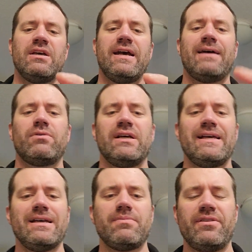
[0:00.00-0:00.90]
And what I
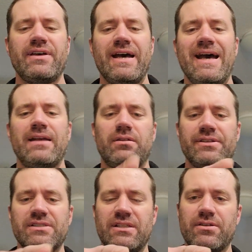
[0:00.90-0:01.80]
like about that handle
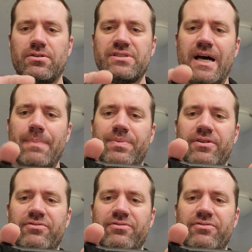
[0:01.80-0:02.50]
is it goes up